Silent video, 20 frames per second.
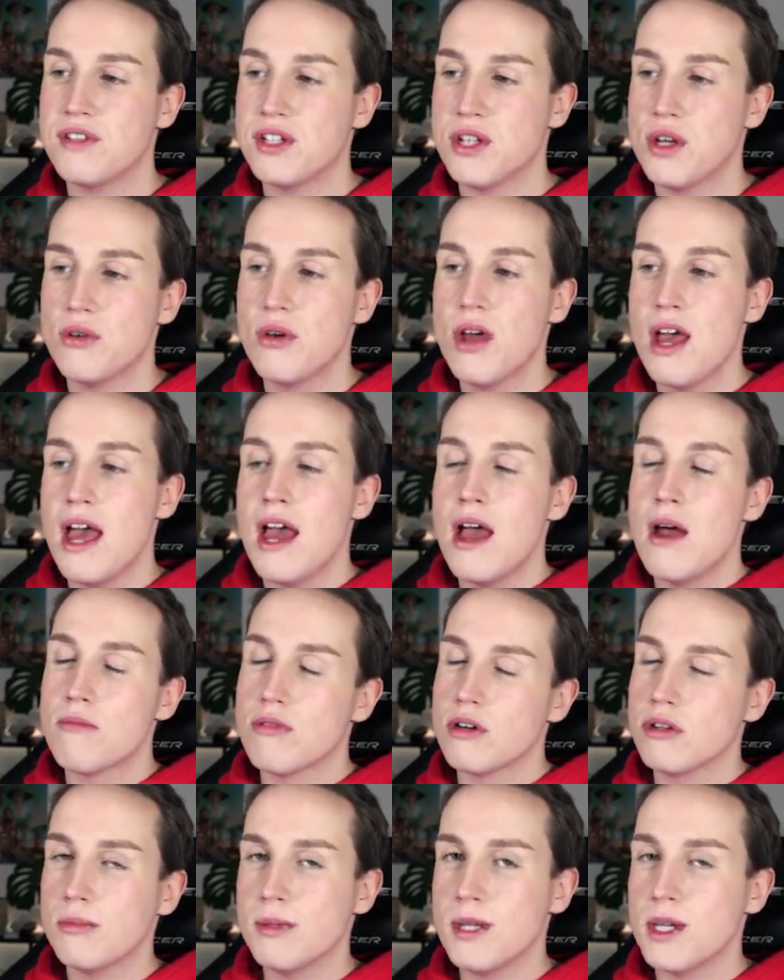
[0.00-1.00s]
to
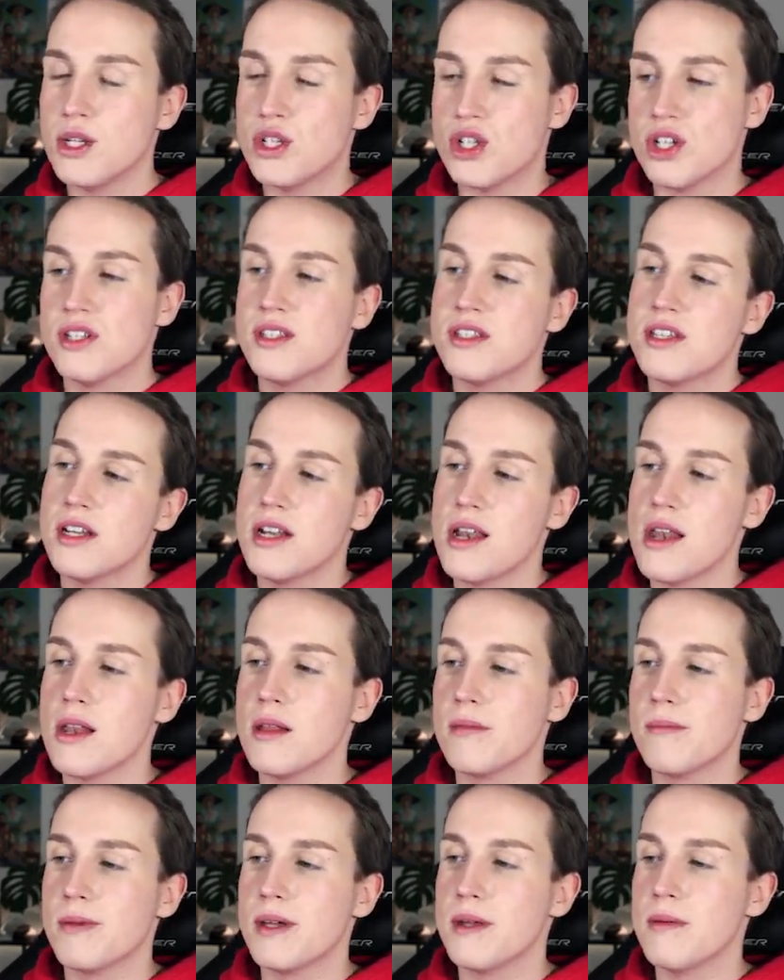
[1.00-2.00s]
probably adjust it a
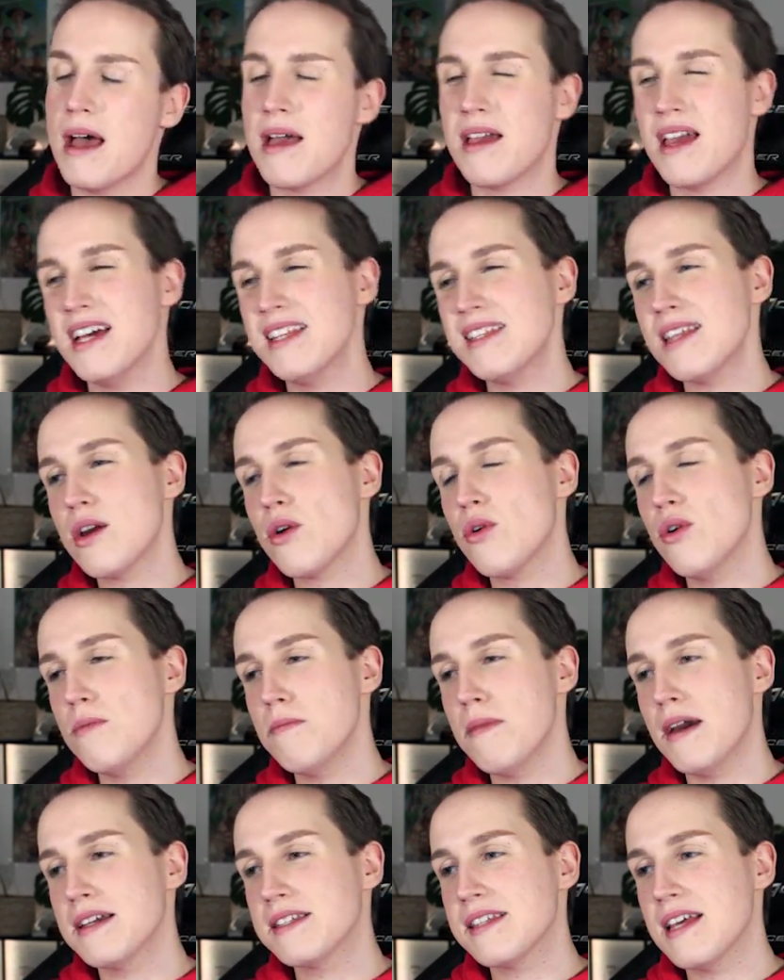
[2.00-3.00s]
little bit. I guess it could
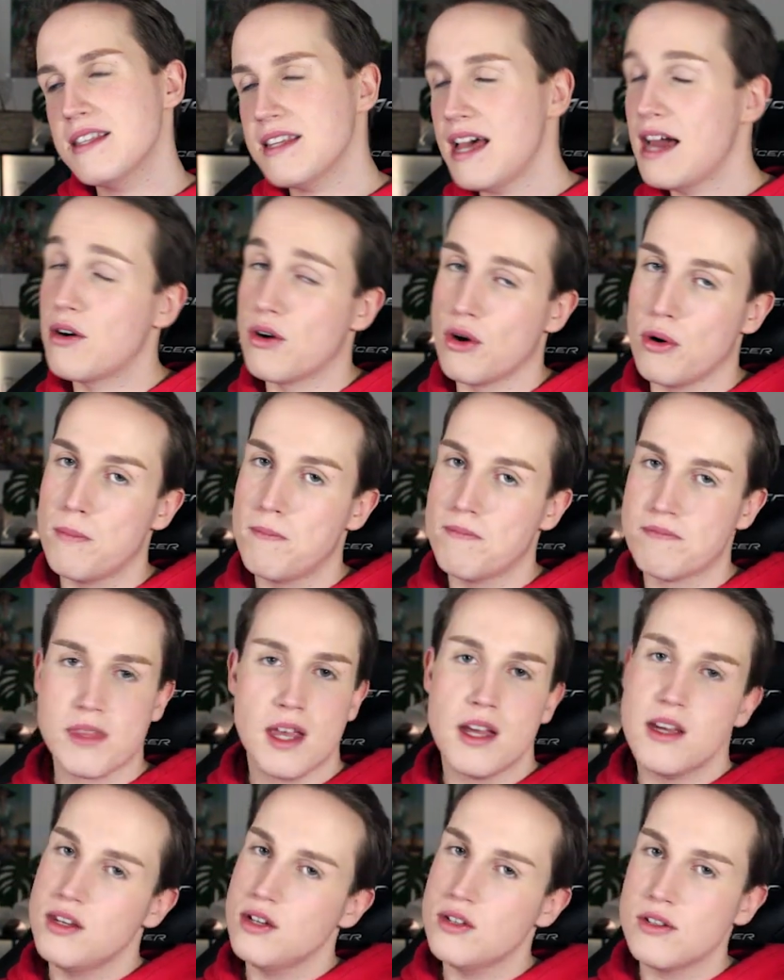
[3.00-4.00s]
make sense. I don't know.
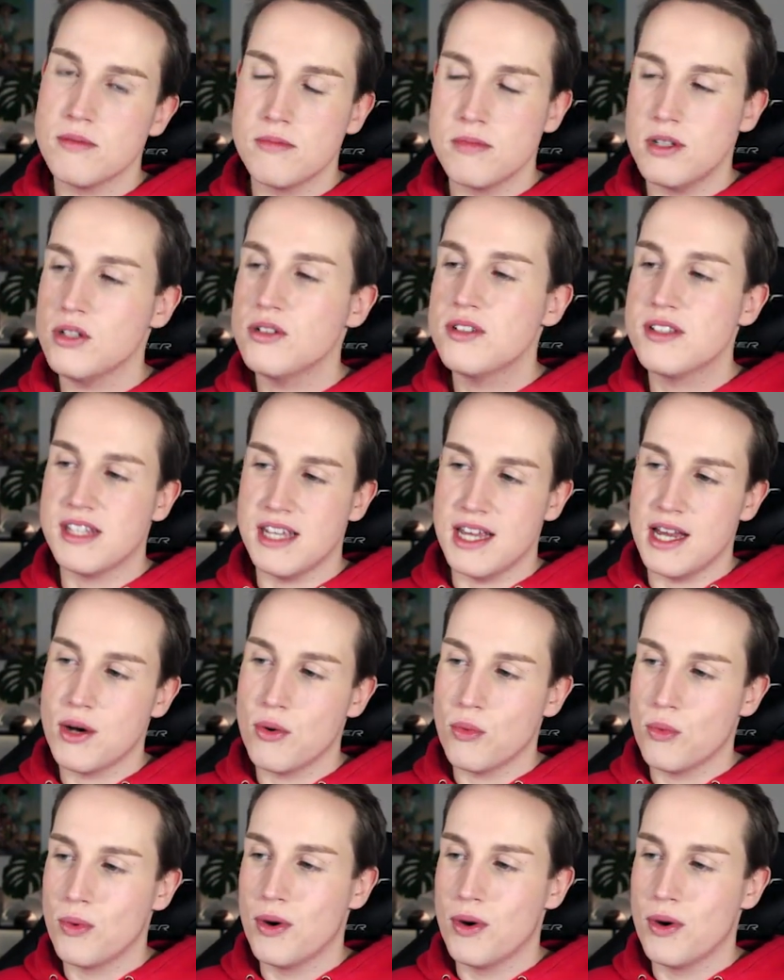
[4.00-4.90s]
You'll see it